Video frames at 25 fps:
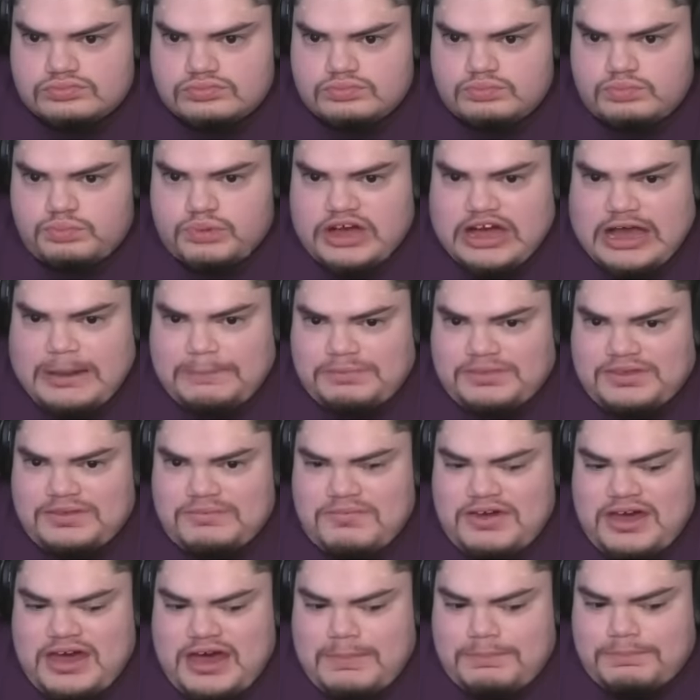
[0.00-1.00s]
Popped him
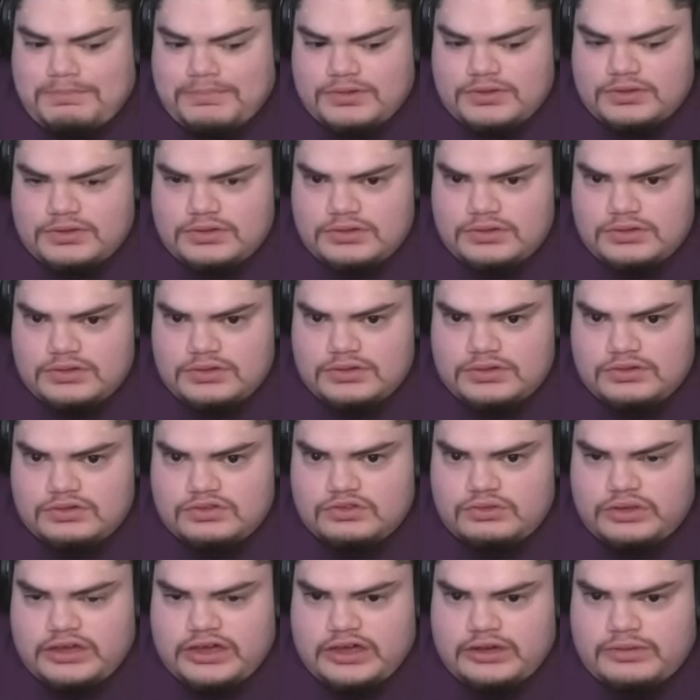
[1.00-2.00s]
up.
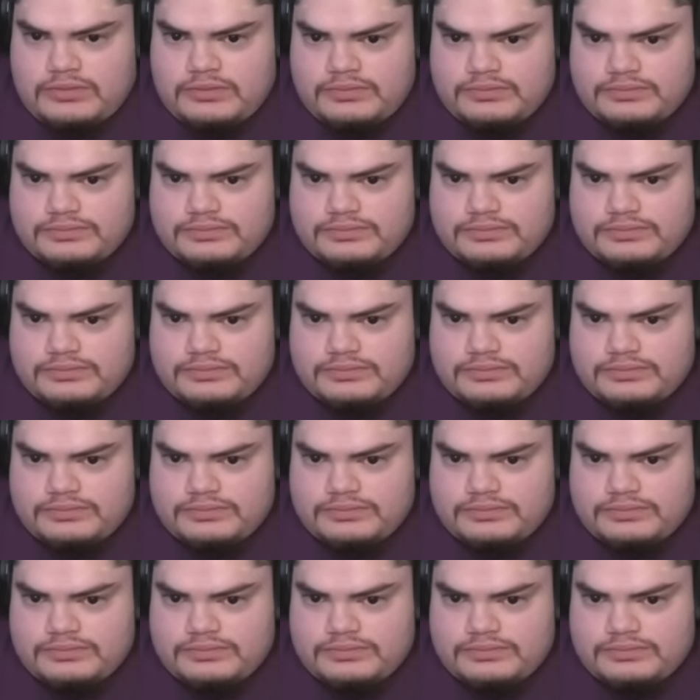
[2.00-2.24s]
Two down.